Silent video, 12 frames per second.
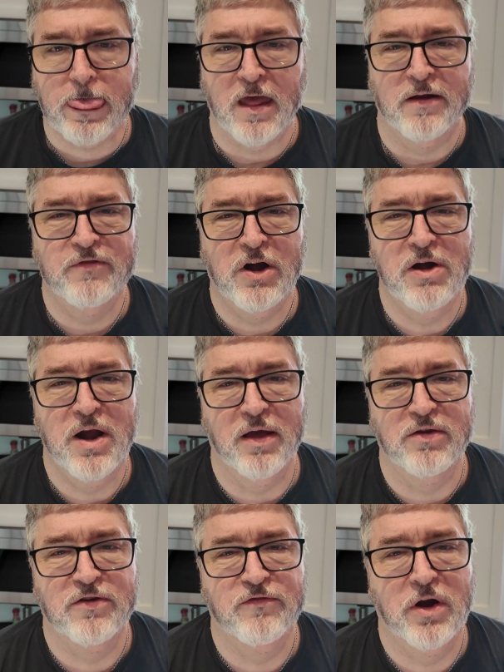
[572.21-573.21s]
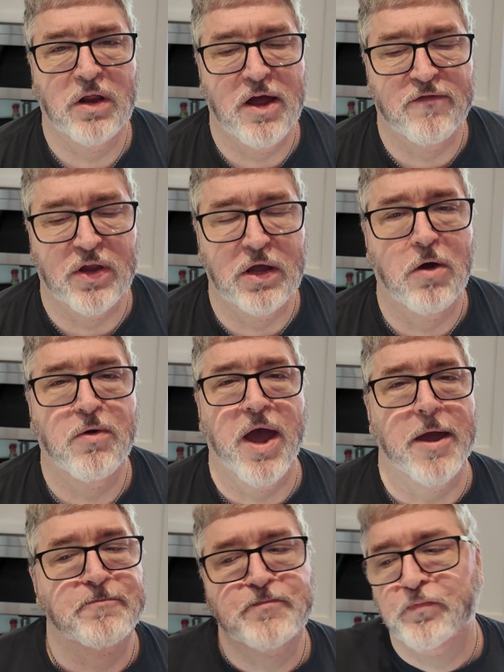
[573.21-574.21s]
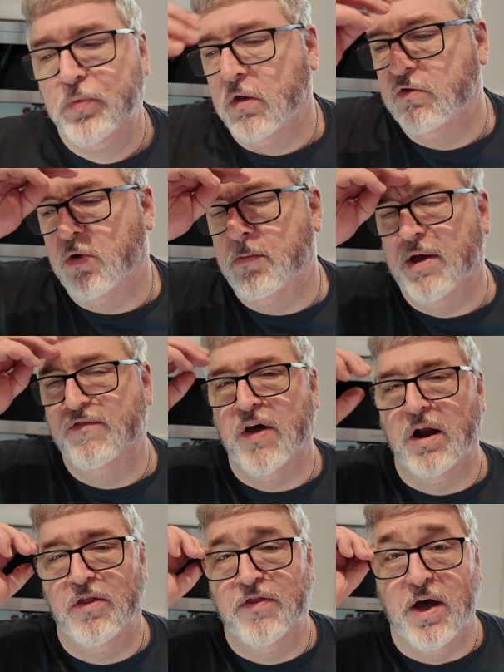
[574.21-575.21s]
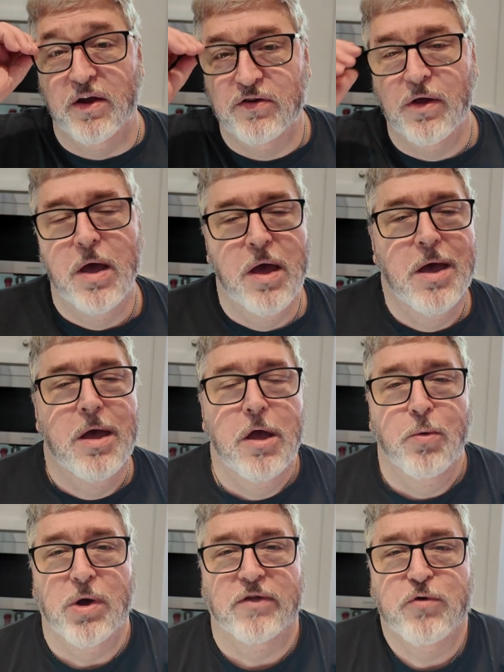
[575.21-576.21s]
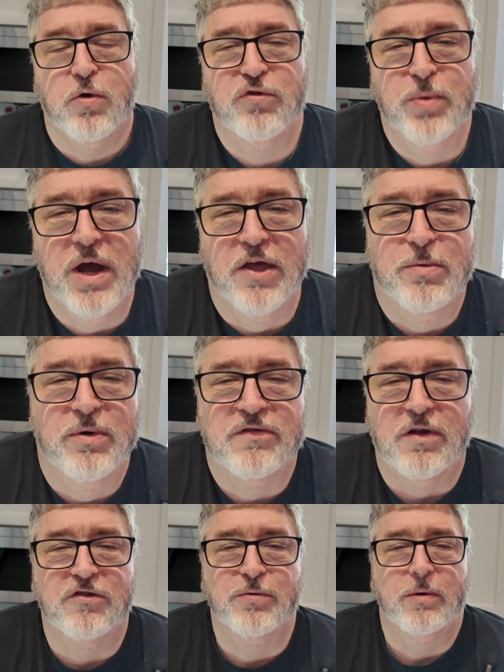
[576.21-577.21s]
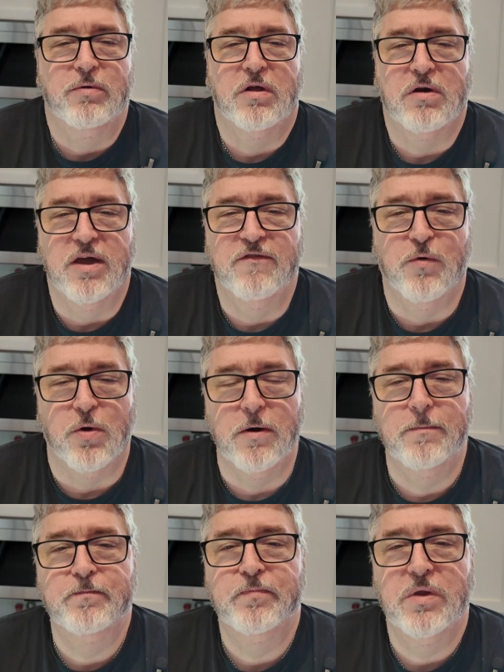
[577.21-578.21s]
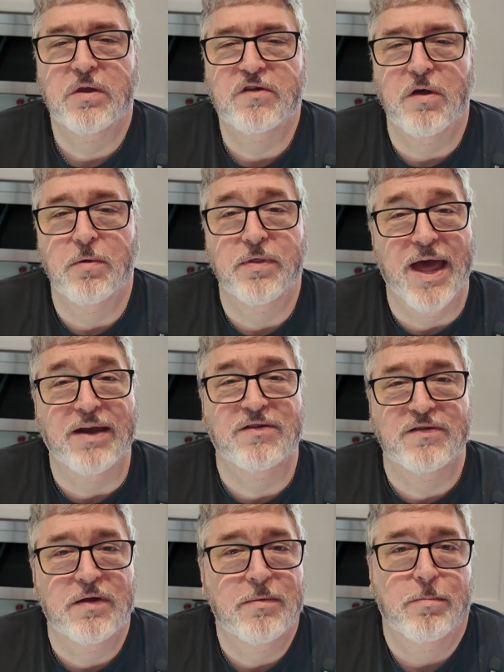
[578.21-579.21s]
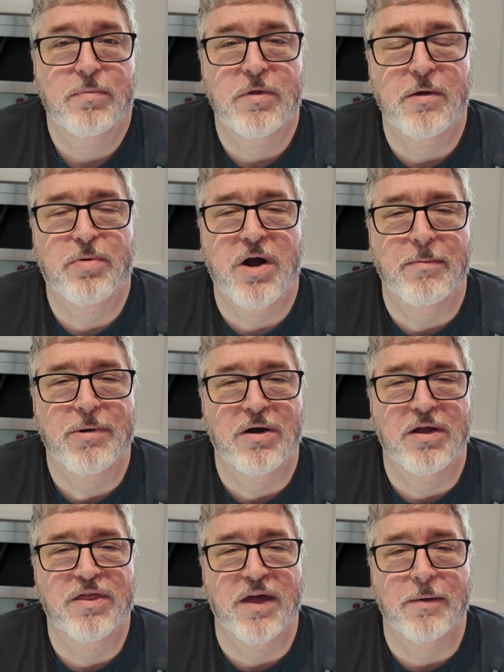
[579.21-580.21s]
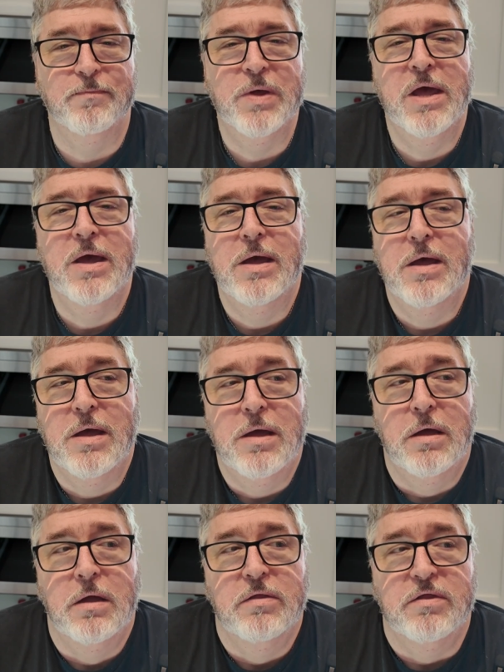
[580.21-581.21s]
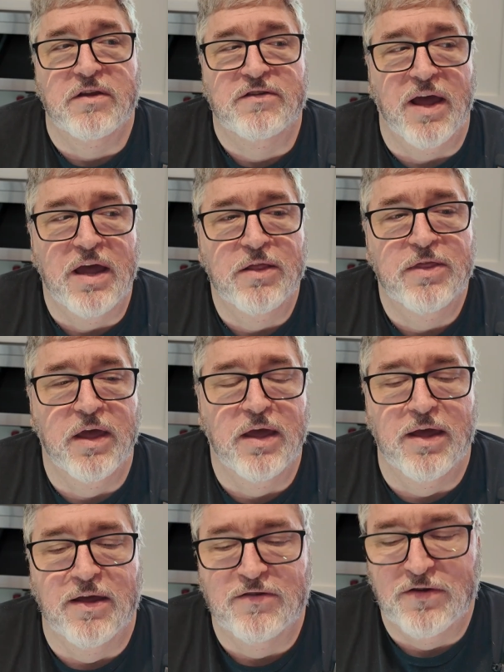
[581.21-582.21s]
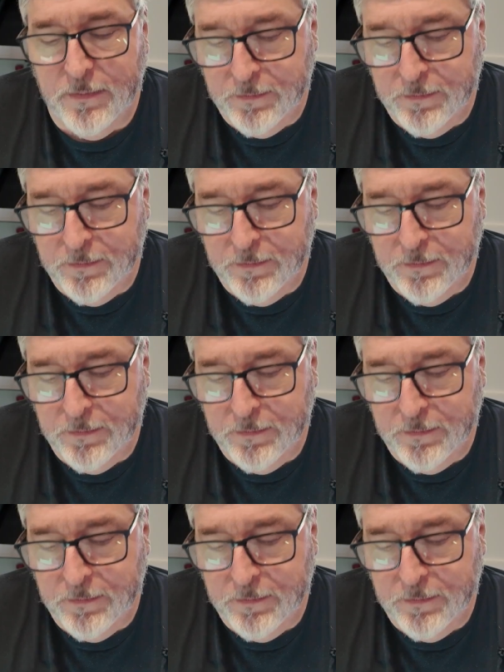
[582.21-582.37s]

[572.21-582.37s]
Very nice, very lovely. Okay, so what are my final thoughts? Well, of course, we got the results we were looking for. So that's the primary thing. The second thing is